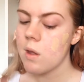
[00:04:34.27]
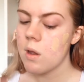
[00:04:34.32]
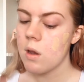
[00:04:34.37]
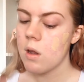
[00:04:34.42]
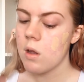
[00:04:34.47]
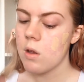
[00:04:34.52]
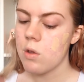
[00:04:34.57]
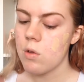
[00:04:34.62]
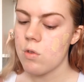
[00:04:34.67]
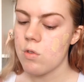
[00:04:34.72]
then
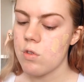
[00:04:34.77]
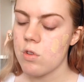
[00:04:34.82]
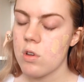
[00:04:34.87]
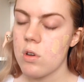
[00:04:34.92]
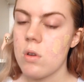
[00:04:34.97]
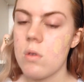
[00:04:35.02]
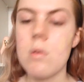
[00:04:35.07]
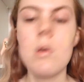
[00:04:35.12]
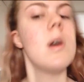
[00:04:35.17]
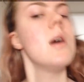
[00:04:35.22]
I just
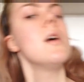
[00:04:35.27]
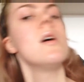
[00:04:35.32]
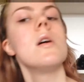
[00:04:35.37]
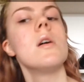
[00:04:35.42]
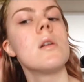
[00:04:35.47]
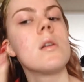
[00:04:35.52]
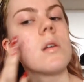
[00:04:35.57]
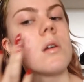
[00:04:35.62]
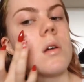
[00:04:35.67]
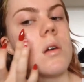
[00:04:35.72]
go
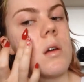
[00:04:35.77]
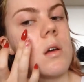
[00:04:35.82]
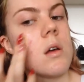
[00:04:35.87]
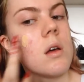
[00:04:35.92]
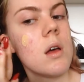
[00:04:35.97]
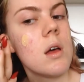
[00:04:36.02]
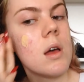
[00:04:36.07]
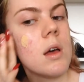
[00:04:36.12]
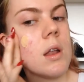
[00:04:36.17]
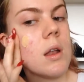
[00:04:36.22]
ahead
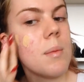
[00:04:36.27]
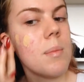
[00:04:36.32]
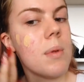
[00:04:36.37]
and